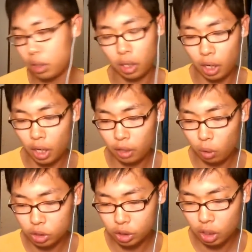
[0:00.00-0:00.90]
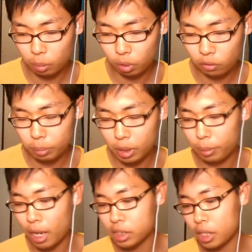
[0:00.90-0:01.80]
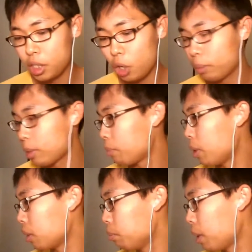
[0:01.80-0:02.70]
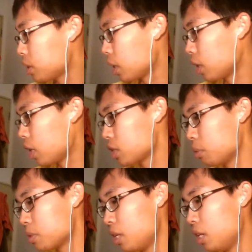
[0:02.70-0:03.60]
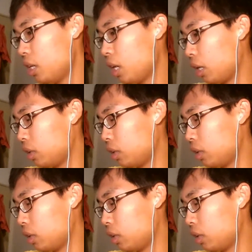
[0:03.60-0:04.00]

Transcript: I watched a couple of them in the past, and no, I'm not making Ben 10 customs.